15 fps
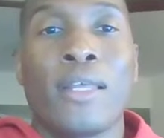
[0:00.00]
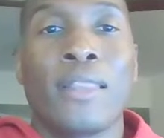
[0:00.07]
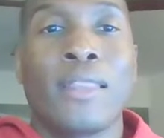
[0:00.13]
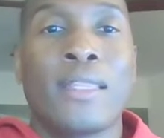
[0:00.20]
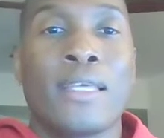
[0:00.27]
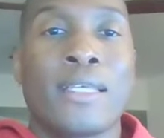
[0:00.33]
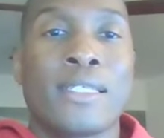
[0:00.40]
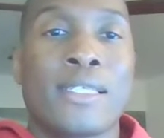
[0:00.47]
and
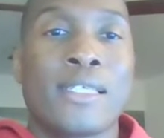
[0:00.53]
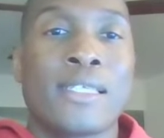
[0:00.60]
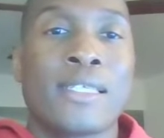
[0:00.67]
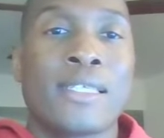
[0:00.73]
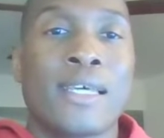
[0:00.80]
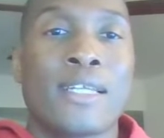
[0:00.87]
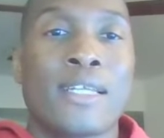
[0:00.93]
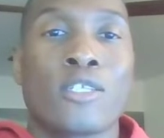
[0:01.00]
this is
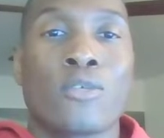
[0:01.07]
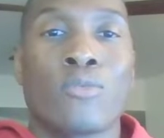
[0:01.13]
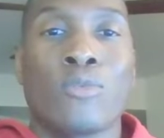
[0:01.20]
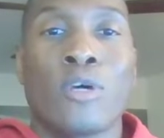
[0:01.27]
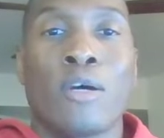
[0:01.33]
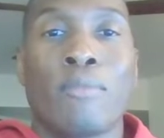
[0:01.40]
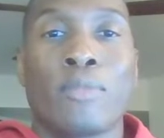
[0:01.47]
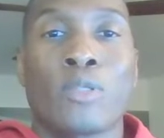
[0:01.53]
set to
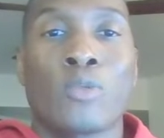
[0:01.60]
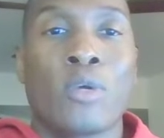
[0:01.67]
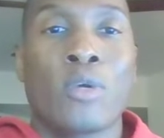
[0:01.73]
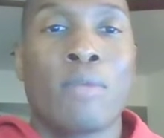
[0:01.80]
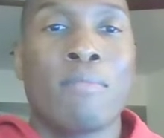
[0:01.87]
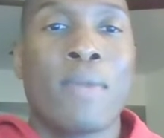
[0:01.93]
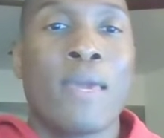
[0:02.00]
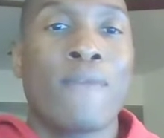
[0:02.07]
run
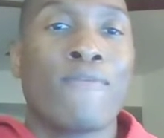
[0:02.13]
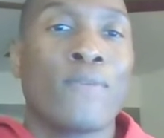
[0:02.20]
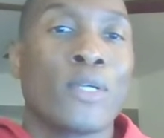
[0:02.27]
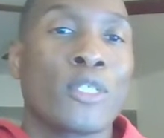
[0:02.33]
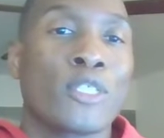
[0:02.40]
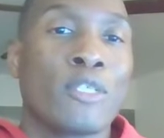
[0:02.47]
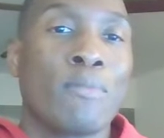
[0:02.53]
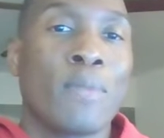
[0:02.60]
between May
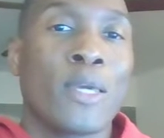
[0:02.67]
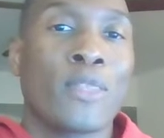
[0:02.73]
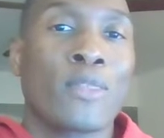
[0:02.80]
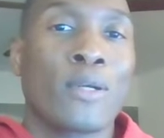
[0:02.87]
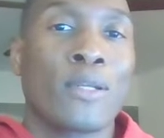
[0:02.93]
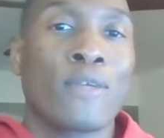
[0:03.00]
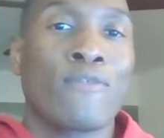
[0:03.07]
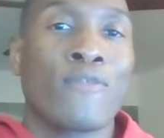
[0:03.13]
1st and May
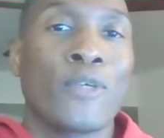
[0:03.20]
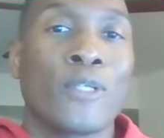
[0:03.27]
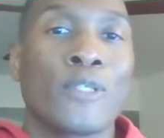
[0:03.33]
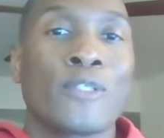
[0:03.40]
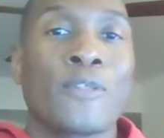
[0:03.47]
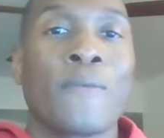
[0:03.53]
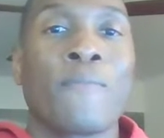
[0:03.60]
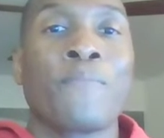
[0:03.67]

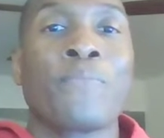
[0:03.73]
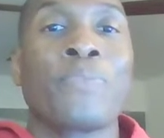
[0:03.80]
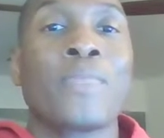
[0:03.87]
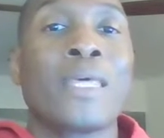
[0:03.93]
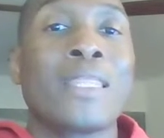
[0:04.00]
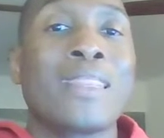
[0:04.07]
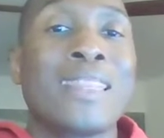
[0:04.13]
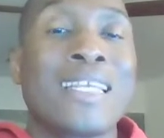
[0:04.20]
31st.
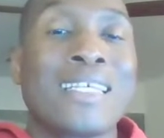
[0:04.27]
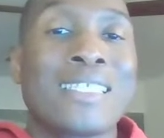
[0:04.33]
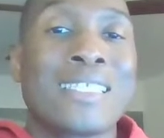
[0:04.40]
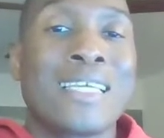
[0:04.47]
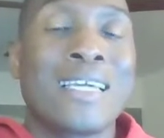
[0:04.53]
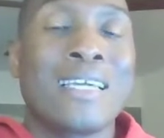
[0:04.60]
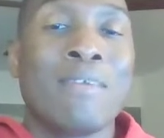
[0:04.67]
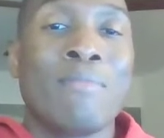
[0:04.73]
This
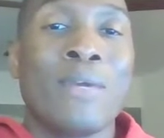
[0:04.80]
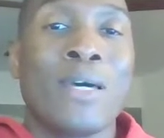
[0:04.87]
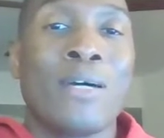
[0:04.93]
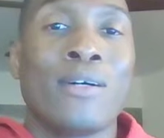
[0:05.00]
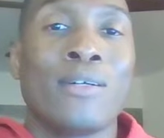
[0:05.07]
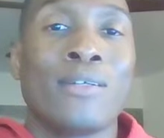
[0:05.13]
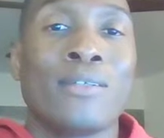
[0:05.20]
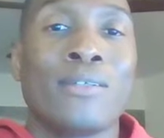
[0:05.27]

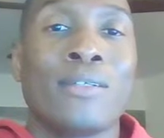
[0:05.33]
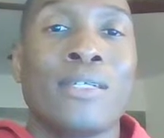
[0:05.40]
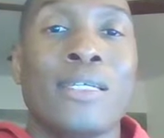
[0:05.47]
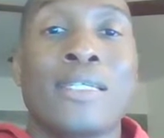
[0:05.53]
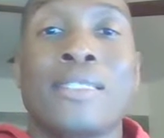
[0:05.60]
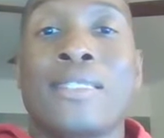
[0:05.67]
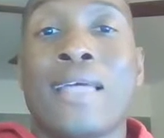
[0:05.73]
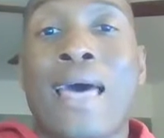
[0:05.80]
email
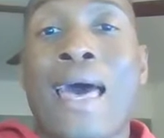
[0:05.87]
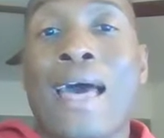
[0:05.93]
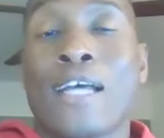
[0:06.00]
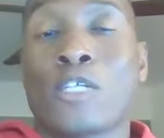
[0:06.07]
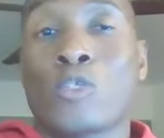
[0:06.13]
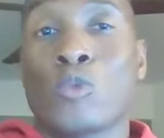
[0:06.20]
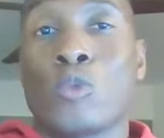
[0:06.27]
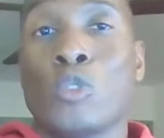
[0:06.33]
is the
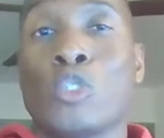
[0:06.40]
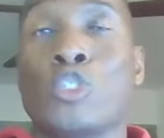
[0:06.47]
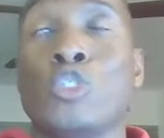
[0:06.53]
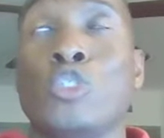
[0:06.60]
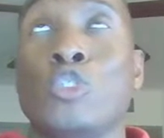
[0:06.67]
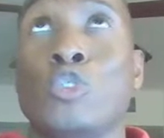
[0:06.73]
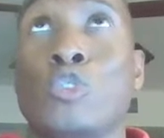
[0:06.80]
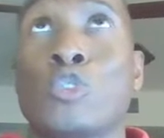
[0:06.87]
actual
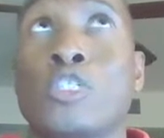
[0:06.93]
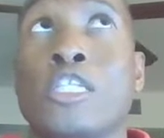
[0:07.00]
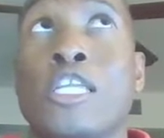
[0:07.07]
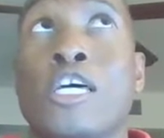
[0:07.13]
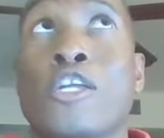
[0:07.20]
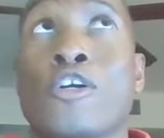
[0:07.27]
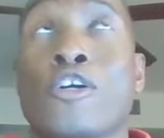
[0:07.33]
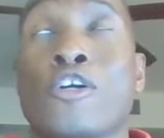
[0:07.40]

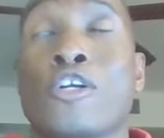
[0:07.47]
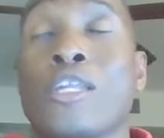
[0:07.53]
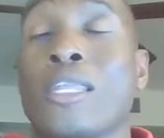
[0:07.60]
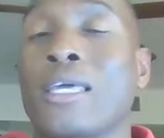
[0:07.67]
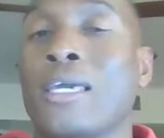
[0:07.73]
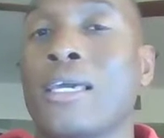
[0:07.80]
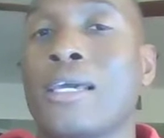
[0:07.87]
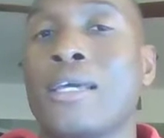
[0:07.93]
newsletter
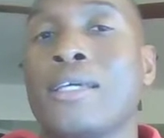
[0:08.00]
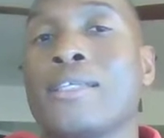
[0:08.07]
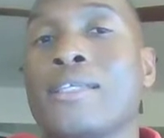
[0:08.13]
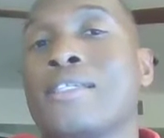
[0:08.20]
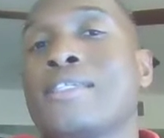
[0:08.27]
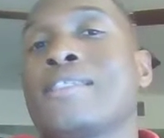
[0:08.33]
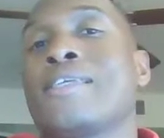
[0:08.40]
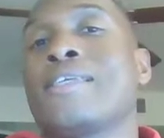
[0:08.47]
link. It's
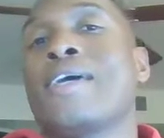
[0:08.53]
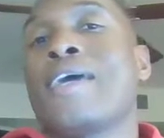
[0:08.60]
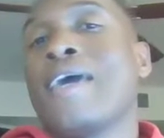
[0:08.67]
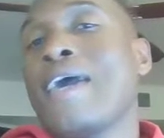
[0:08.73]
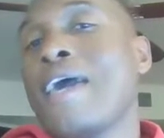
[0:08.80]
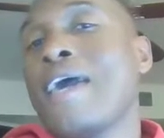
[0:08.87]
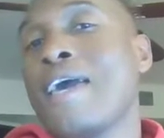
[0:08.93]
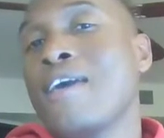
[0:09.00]
just saying,
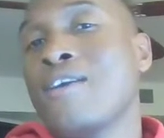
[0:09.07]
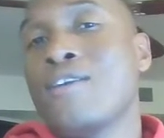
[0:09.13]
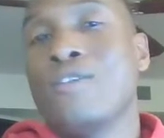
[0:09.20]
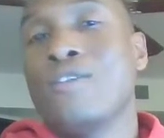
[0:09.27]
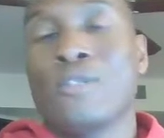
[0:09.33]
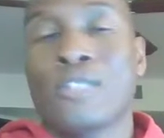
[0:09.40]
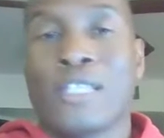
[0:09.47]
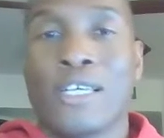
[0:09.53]
hey, your
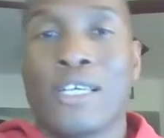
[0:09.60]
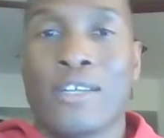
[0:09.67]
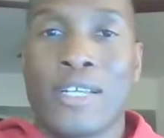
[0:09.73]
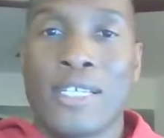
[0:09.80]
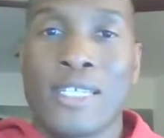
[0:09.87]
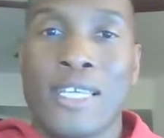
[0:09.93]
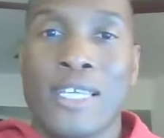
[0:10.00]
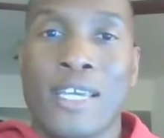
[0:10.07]
newsletter
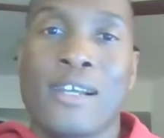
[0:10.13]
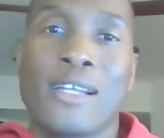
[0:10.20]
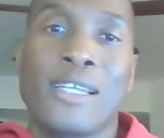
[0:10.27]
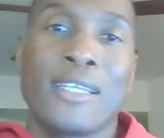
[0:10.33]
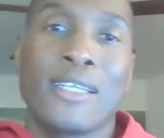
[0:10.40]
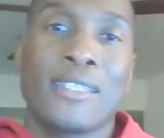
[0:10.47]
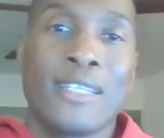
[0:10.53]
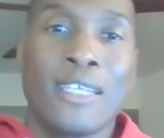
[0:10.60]
is here.
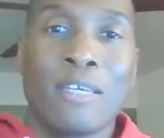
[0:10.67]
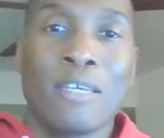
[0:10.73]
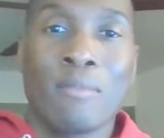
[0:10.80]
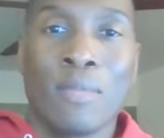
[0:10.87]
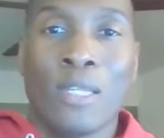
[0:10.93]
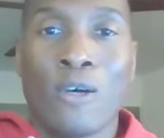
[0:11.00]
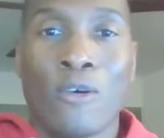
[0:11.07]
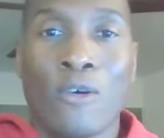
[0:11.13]
Click the link
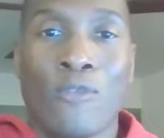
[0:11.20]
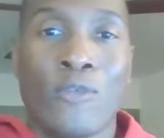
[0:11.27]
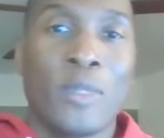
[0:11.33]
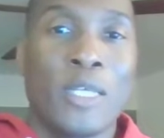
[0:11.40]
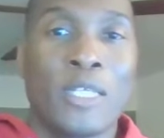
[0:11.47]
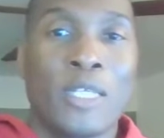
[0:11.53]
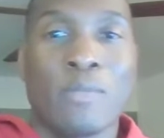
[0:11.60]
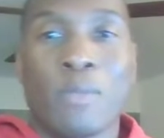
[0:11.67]
below for
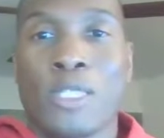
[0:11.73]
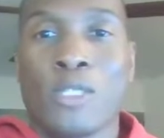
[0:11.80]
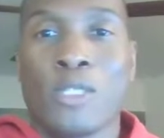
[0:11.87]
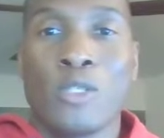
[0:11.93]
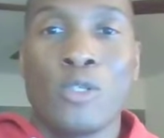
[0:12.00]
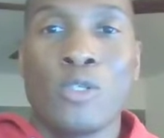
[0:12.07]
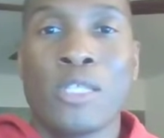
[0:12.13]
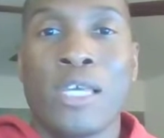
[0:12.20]
this month's
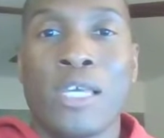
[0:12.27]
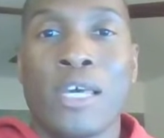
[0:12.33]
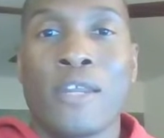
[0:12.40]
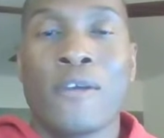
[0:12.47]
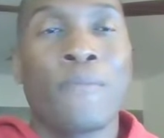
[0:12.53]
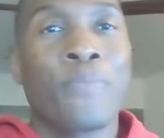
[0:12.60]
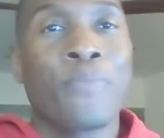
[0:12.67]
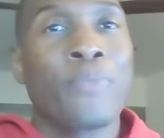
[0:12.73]
newsletter.